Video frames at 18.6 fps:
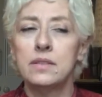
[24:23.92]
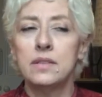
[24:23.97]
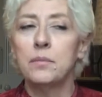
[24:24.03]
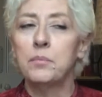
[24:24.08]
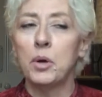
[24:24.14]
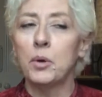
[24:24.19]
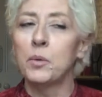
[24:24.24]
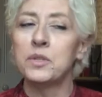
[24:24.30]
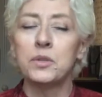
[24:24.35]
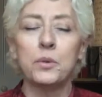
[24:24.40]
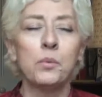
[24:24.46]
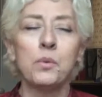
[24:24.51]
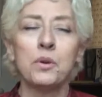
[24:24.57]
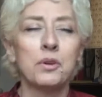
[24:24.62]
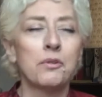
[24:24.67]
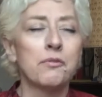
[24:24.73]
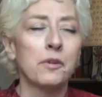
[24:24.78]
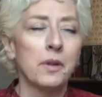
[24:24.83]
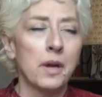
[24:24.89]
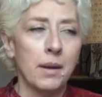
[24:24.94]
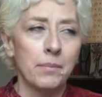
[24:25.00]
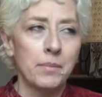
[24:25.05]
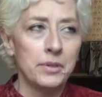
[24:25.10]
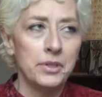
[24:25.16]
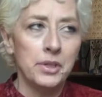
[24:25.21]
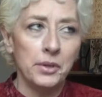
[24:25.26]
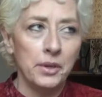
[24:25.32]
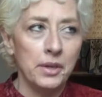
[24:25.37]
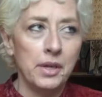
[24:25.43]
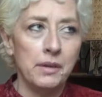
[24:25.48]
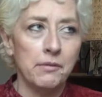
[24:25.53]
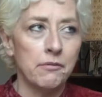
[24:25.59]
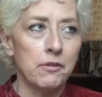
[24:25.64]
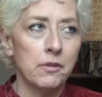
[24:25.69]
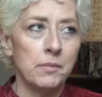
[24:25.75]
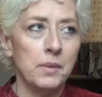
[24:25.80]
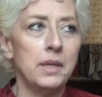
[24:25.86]
The book was a wonderful
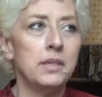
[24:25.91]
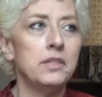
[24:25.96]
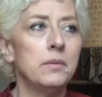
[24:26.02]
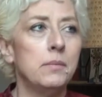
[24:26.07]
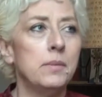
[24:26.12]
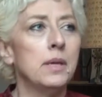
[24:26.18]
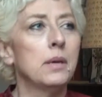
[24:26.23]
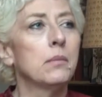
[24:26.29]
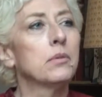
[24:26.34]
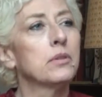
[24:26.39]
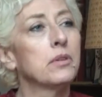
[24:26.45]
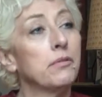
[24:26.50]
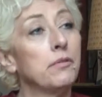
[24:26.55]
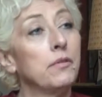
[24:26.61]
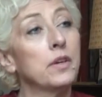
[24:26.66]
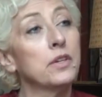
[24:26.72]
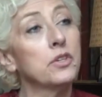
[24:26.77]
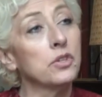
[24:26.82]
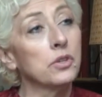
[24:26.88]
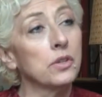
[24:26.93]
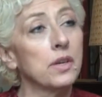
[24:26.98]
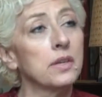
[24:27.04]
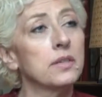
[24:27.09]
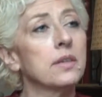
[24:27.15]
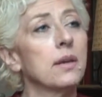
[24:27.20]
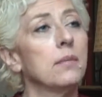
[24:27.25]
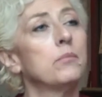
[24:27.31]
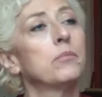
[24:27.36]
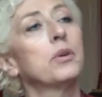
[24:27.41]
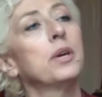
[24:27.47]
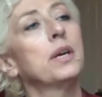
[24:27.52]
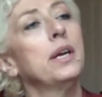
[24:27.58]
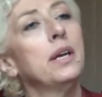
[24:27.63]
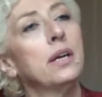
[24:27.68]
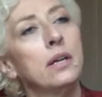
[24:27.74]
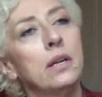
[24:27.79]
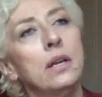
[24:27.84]
opportunity for me to be able to fictionalize and
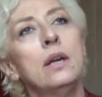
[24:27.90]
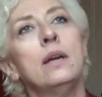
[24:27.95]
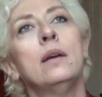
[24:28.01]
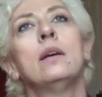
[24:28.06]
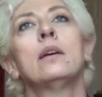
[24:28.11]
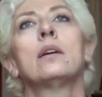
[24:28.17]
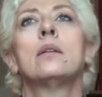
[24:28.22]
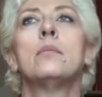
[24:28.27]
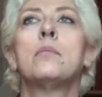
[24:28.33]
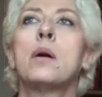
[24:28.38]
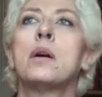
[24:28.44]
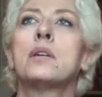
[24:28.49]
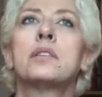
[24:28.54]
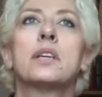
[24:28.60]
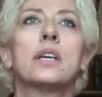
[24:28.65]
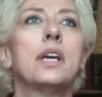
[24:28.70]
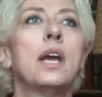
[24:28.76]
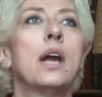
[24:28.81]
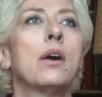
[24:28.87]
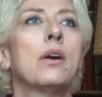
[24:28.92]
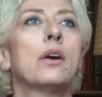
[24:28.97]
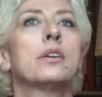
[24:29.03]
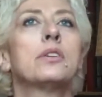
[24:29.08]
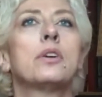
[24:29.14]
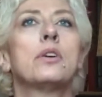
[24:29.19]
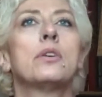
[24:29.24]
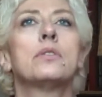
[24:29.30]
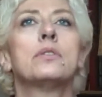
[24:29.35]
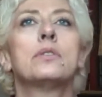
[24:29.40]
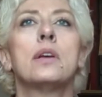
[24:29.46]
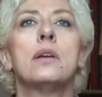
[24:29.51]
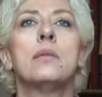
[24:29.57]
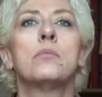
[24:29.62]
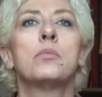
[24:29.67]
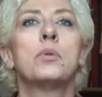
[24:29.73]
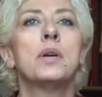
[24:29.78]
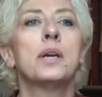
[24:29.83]
bring in composite characters
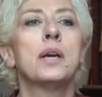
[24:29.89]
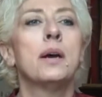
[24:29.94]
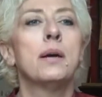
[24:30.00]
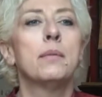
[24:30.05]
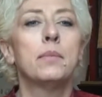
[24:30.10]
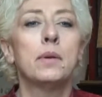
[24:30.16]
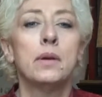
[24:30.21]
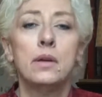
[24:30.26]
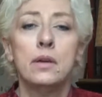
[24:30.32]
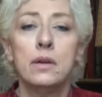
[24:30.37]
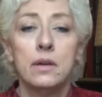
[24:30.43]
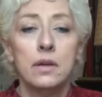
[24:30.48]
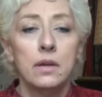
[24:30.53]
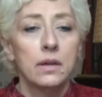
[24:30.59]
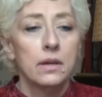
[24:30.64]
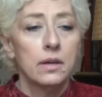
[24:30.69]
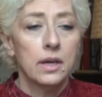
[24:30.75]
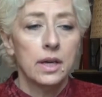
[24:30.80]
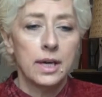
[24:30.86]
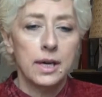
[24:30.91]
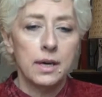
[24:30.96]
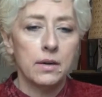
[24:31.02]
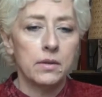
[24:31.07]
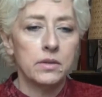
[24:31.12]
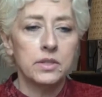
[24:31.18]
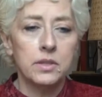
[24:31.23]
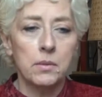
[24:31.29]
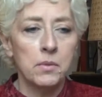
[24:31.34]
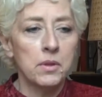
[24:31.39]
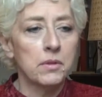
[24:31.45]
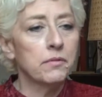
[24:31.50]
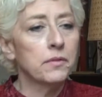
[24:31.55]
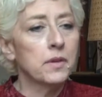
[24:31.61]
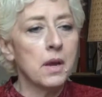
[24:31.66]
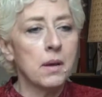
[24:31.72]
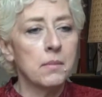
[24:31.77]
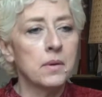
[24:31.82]
and bring up some of the
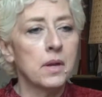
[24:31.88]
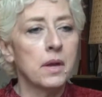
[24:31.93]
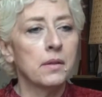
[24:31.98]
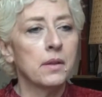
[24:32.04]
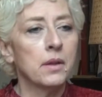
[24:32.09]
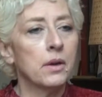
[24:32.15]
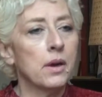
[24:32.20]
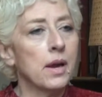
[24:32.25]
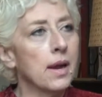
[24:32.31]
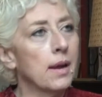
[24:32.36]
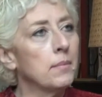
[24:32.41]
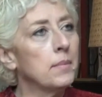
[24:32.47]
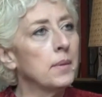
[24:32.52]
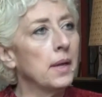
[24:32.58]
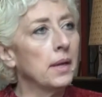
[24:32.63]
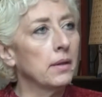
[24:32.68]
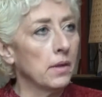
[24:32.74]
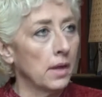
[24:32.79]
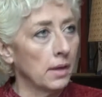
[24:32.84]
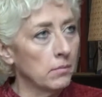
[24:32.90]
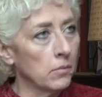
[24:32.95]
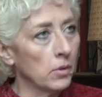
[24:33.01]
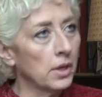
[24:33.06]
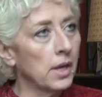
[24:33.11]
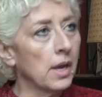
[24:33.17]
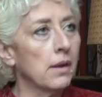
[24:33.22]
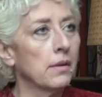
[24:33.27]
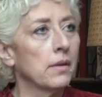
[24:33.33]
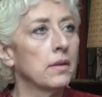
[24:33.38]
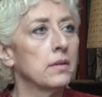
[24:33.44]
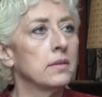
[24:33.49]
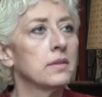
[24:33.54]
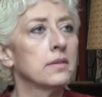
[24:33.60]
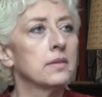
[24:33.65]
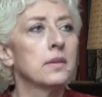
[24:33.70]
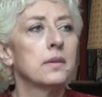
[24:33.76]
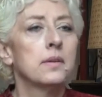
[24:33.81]
phenomena that are happening, like
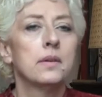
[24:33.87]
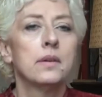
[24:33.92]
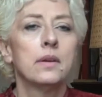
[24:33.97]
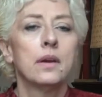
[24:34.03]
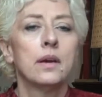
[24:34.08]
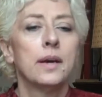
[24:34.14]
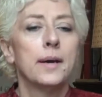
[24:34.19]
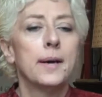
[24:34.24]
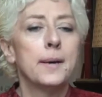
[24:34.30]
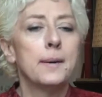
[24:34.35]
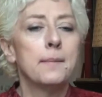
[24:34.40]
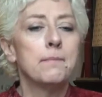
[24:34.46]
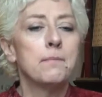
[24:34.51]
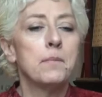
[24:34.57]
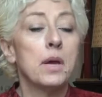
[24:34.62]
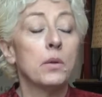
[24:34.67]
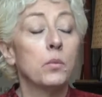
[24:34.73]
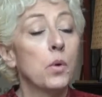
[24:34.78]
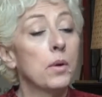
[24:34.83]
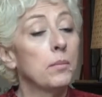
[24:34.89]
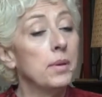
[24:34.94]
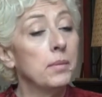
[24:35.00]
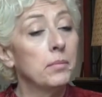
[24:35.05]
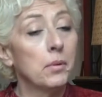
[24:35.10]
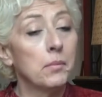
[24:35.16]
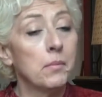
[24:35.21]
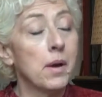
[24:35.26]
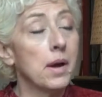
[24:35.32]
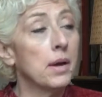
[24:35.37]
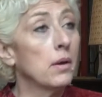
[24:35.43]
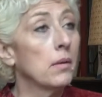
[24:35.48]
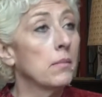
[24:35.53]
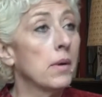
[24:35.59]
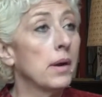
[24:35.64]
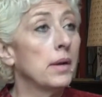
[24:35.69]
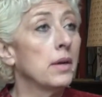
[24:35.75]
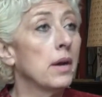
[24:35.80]
Morgellons, and what people
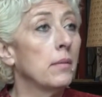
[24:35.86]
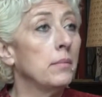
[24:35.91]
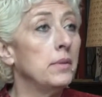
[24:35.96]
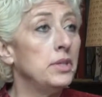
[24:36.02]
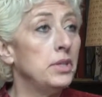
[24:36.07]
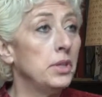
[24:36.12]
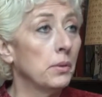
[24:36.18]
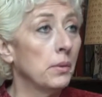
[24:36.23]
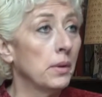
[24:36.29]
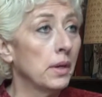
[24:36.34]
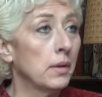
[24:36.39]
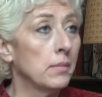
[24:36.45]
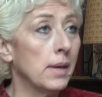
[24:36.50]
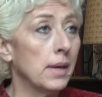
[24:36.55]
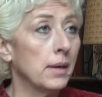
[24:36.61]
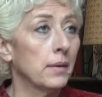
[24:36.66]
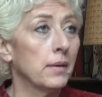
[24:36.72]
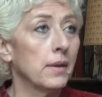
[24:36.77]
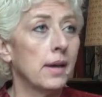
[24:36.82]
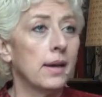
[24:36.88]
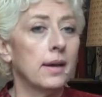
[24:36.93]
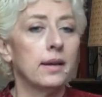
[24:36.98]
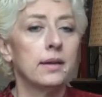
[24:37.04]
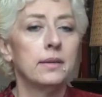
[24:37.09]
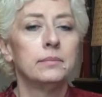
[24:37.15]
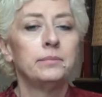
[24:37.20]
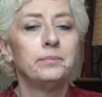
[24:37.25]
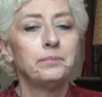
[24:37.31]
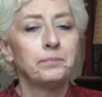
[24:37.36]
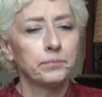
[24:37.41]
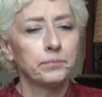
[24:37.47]
might or might not be doing about that.